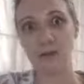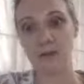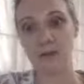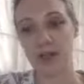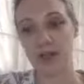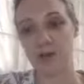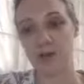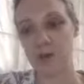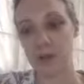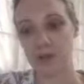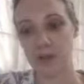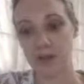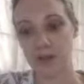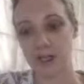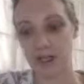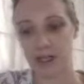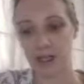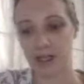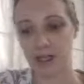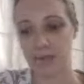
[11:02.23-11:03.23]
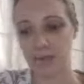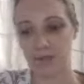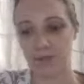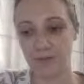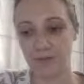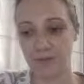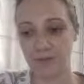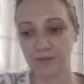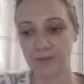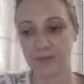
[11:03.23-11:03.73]
I
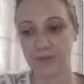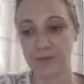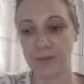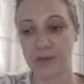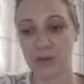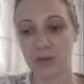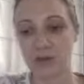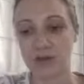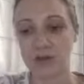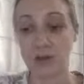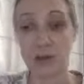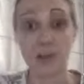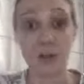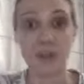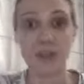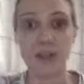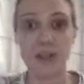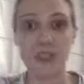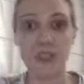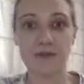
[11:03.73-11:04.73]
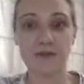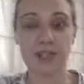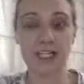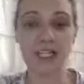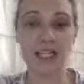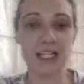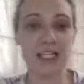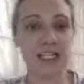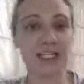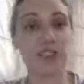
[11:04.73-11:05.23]
remember Dr. Peter Levine,
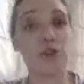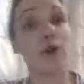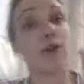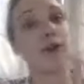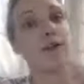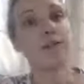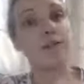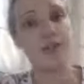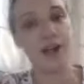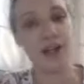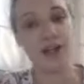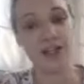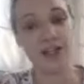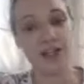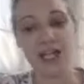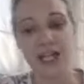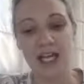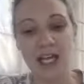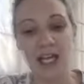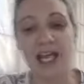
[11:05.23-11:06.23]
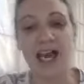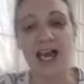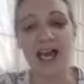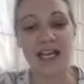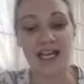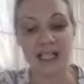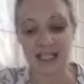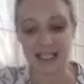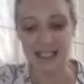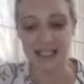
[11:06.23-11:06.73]
he took it further,
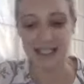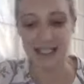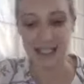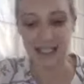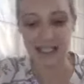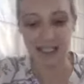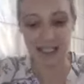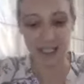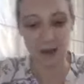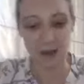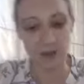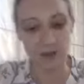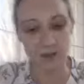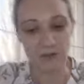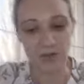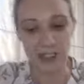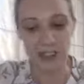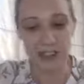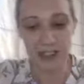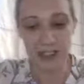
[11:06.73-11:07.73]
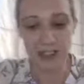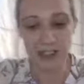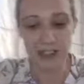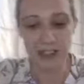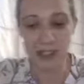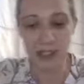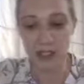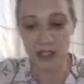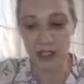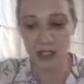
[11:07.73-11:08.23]
and he said, I'm going to read this,
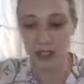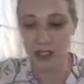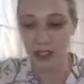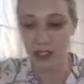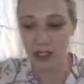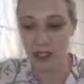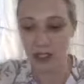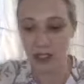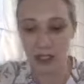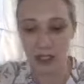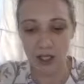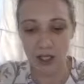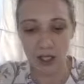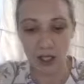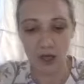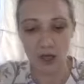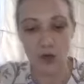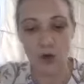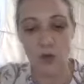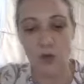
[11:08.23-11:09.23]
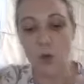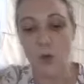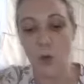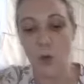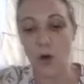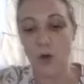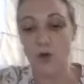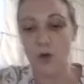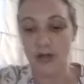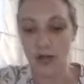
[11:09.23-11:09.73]

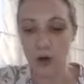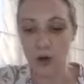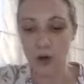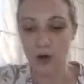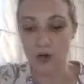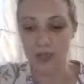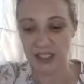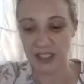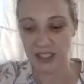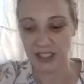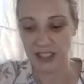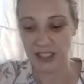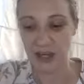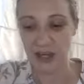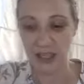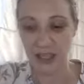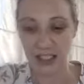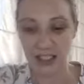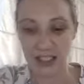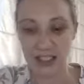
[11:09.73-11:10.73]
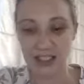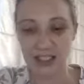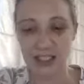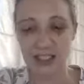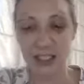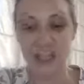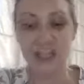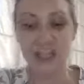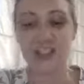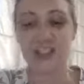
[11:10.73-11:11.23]
what we hold inside,
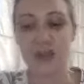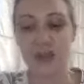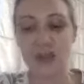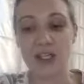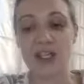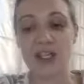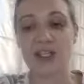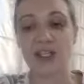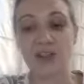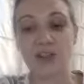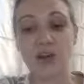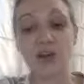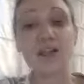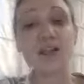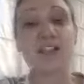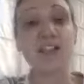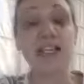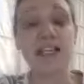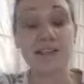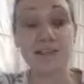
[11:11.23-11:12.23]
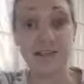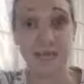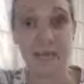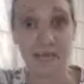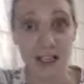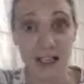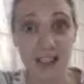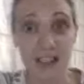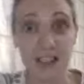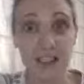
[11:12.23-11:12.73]
so it's not the
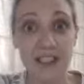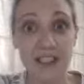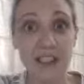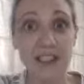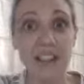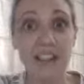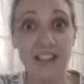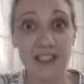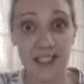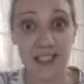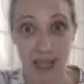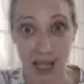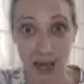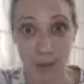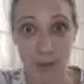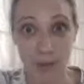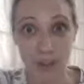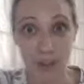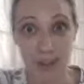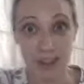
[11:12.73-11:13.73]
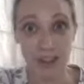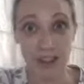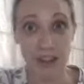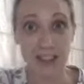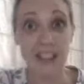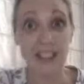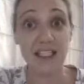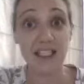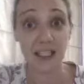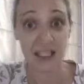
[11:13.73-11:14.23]
event that happens
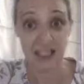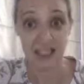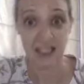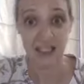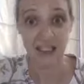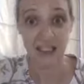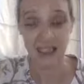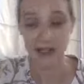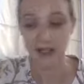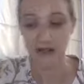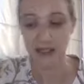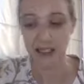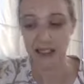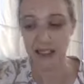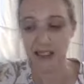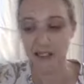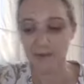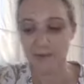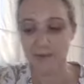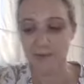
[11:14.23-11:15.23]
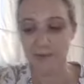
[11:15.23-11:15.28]
necessarily,